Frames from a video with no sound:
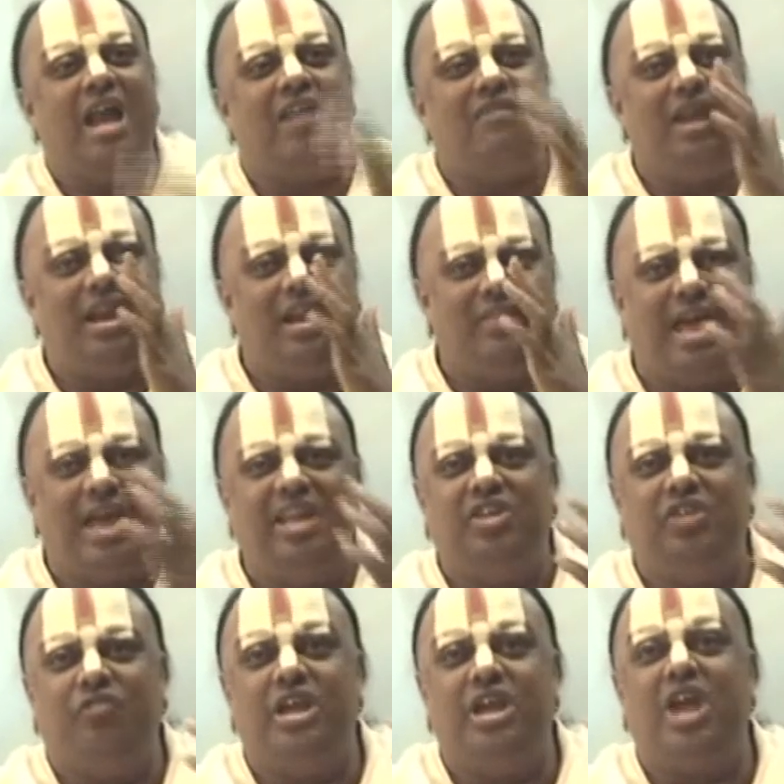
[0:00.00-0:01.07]

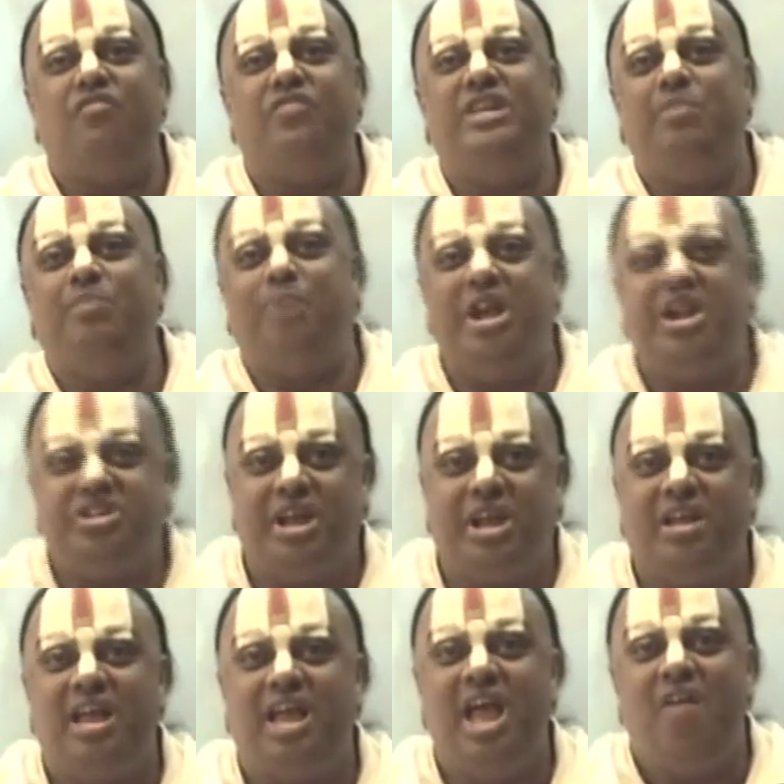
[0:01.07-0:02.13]
wherever there is a fear of
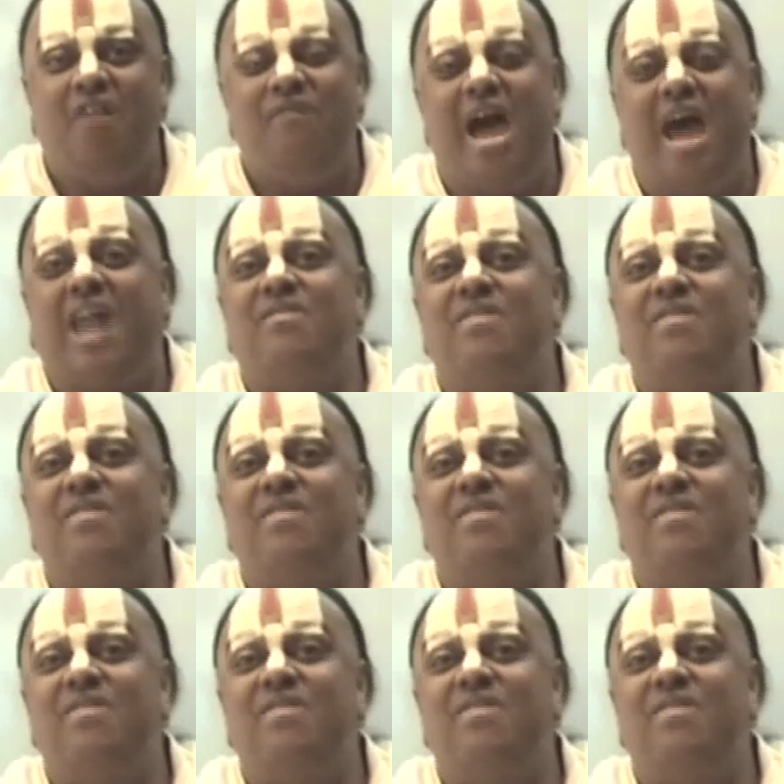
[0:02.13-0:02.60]
depletion,